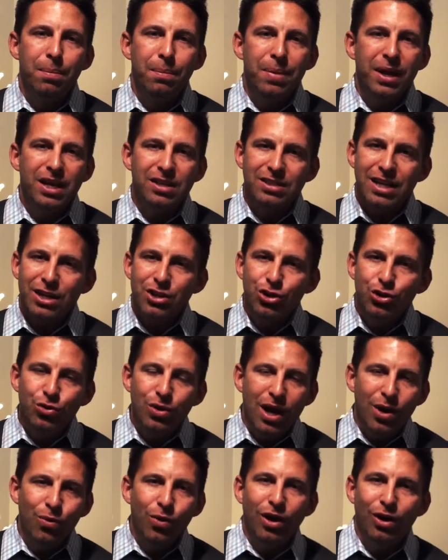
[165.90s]
because I do
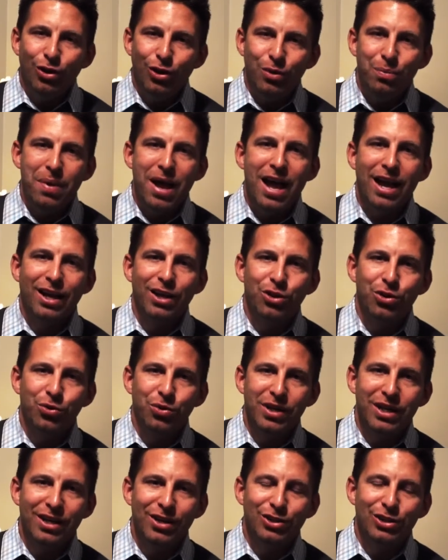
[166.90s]
not want to look back in
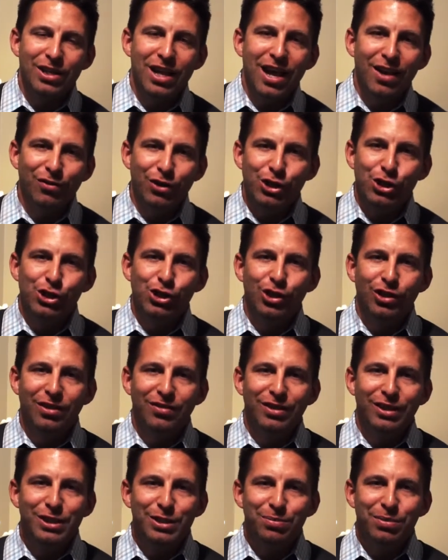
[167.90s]
3 years and have a should
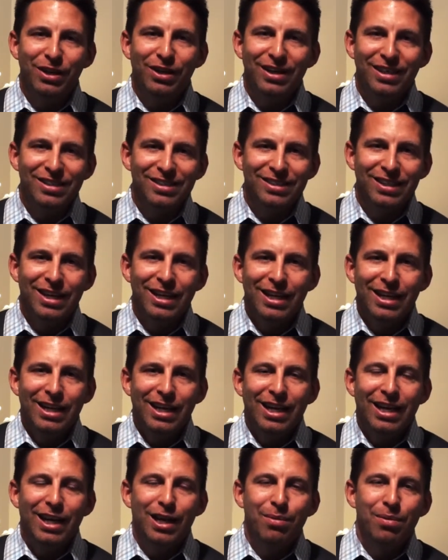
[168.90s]
have experience.
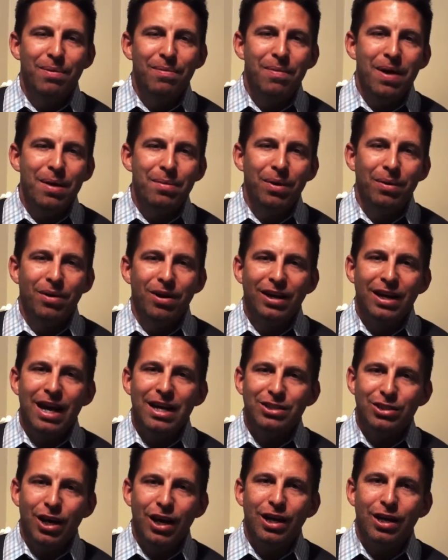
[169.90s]
I remember a
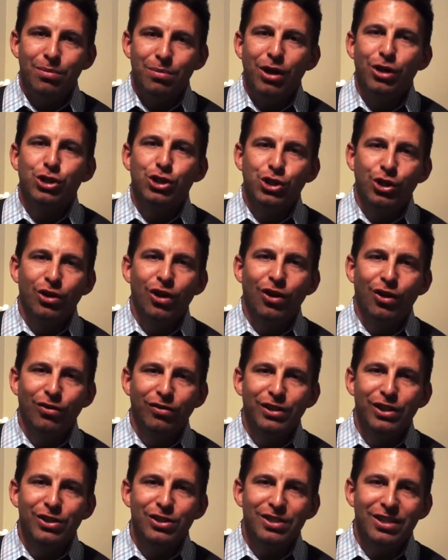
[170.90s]
guy talking about should all
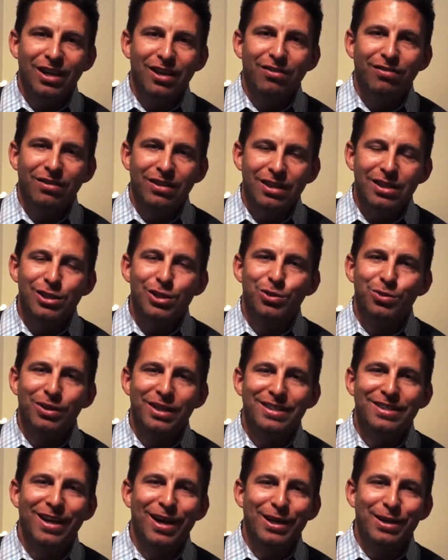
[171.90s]
over yourself, and this is what
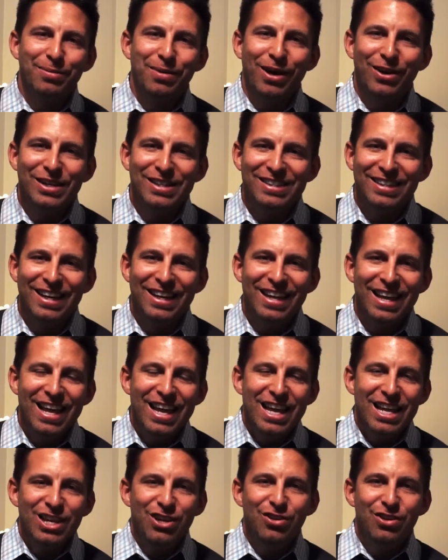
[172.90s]
he talked about. He said,
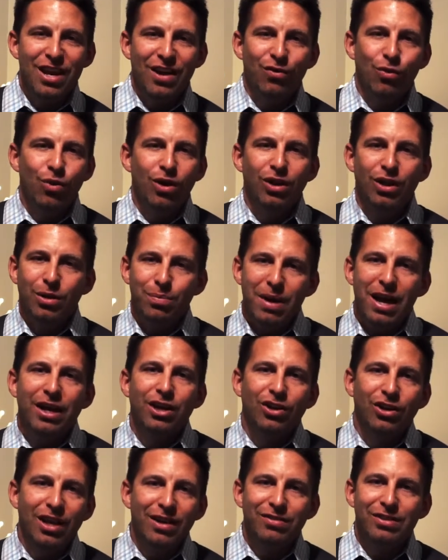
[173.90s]
you never want to look back at
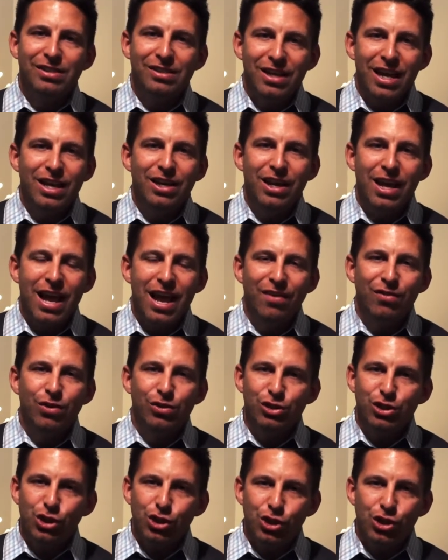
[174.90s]
your life and have
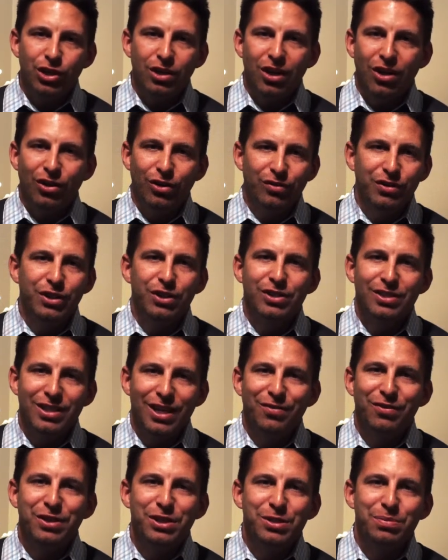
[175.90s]
those should all over
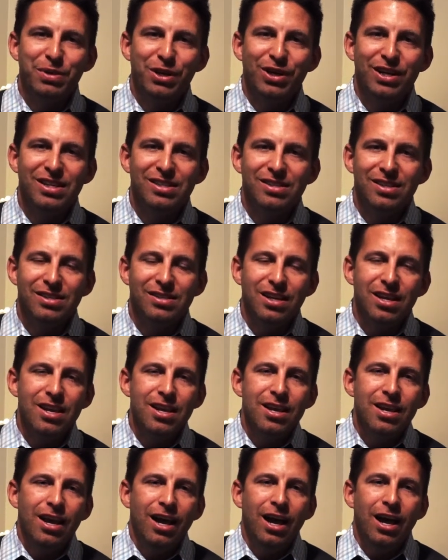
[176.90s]
yourself experiences,
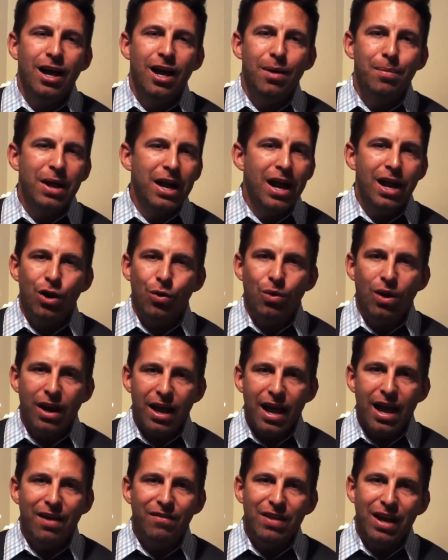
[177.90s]
and I don't want
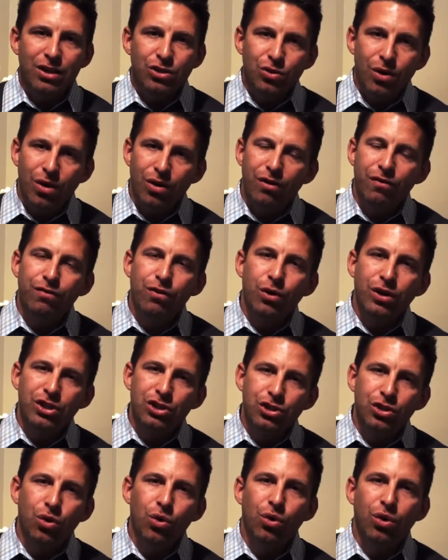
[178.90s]
to have that. So I want to
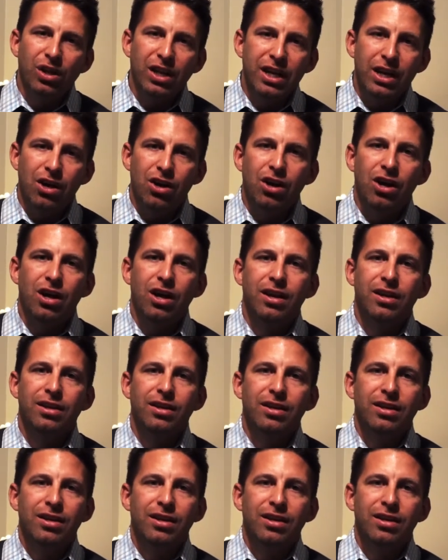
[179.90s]
focus totally on